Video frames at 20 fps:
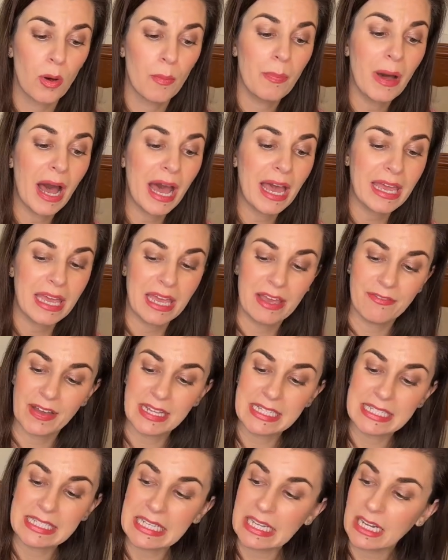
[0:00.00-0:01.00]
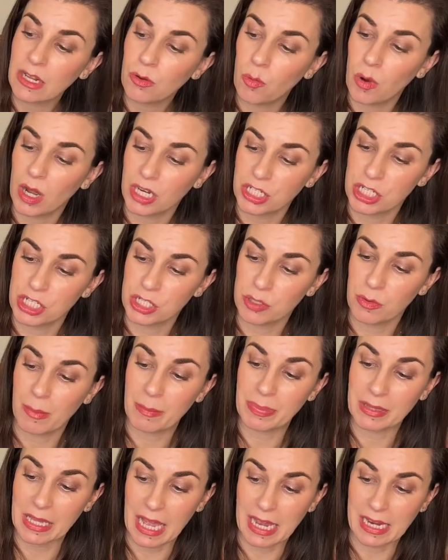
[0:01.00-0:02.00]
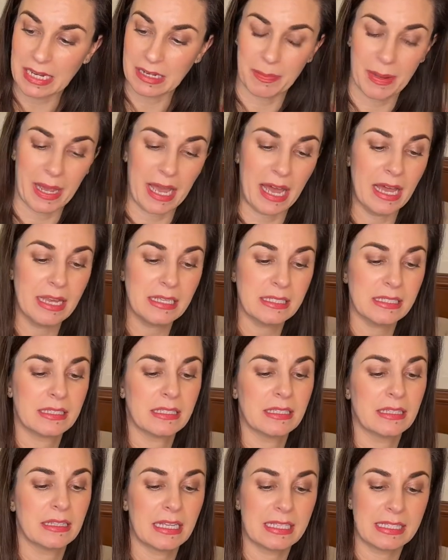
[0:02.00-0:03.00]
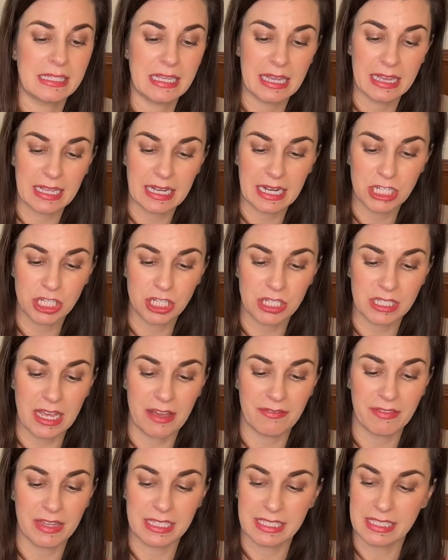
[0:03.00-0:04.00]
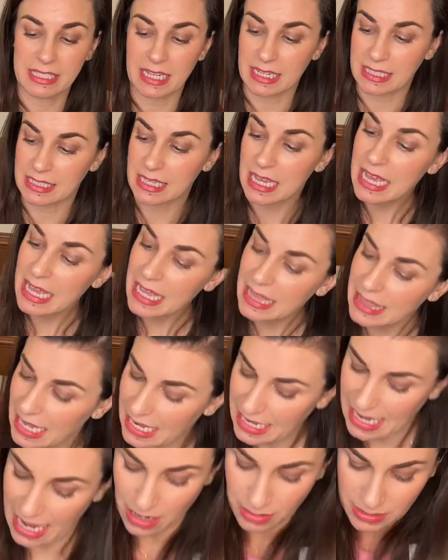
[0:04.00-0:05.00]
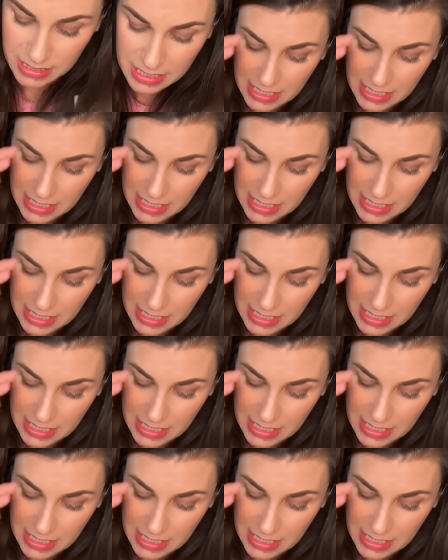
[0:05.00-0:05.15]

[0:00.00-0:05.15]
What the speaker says: But if I didn't want to do a blind pass, let's say that I just have this 6, then now's the